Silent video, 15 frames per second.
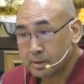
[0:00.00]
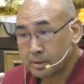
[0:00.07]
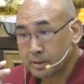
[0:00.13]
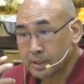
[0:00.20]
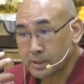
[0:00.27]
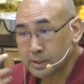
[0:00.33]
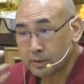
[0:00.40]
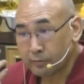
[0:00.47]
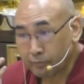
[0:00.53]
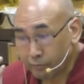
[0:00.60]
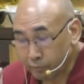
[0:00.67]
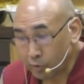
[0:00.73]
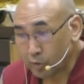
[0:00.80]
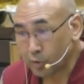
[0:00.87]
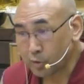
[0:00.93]
There's a
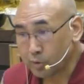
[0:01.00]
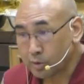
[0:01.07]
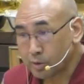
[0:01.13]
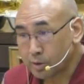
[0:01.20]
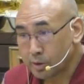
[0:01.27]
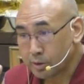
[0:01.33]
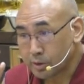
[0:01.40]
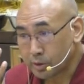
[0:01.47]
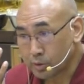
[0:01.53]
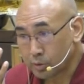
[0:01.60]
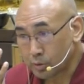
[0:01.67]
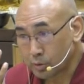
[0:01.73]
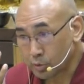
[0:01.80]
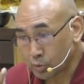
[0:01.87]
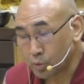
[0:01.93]
four, you
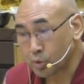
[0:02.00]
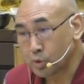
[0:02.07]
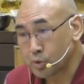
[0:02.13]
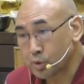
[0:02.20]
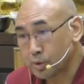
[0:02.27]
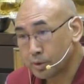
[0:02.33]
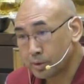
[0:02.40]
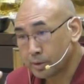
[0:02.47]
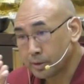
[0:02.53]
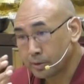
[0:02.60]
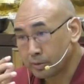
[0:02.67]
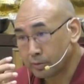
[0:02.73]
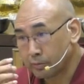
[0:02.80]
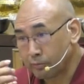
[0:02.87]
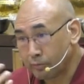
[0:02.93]
know, root, you
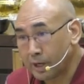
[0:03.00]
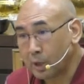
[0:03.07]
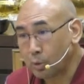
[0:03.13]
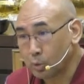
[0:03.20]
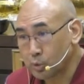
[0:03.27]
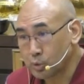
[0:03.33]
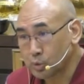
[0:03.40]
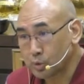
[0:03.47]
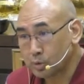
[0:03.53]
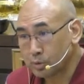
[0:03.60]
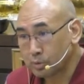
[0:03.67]
know, vows,